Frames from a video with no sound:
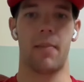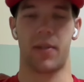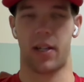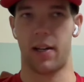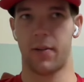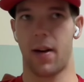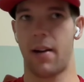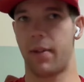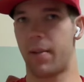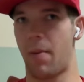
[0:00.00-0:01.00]
Yep. So I was
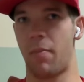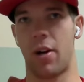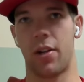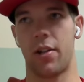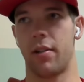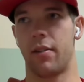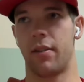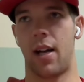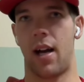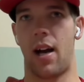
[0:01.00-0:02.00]
riding with my brother.
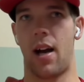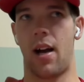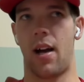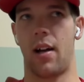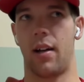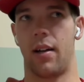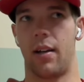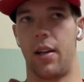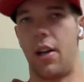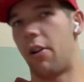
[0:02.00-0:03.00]
Uh,
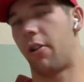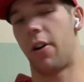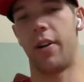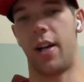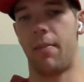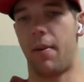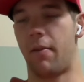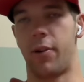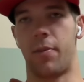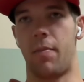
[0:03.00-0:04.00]
you know, growing up, I
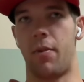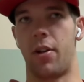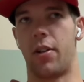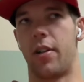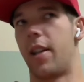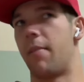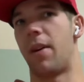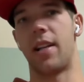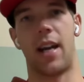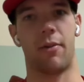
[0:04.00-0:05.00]
rode with my brother, and then
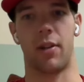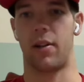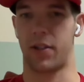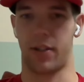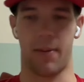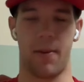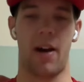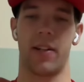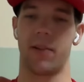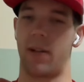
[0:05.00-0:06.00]
my dad would also come
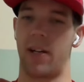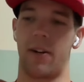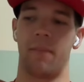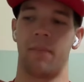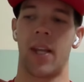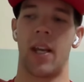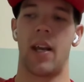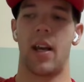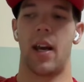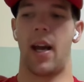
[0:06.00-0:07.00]
out as well.
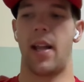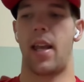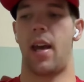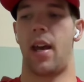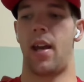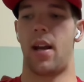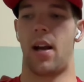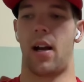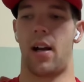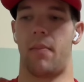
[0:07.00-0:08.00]
And then
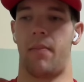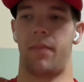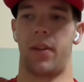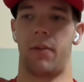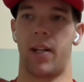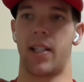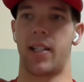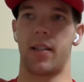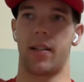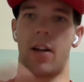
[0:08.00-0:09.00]
um,
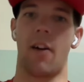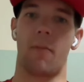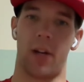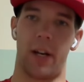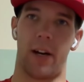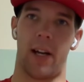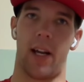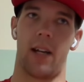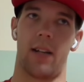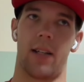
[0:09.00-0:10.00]
once sophomore year
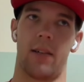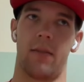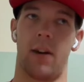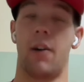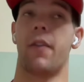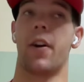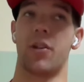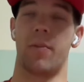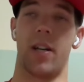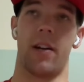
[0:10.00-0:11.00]
hit, well,
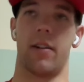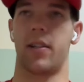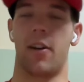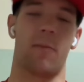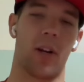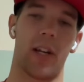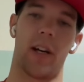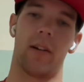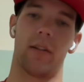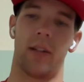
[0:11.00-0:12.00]
freshman year, sophomore
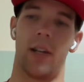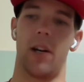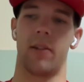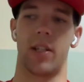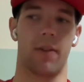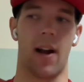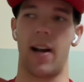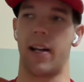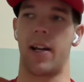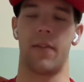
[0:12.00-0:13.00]
year, you know, still
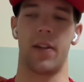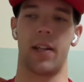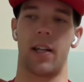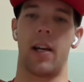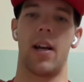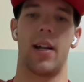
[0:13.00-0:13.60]
riding and everything.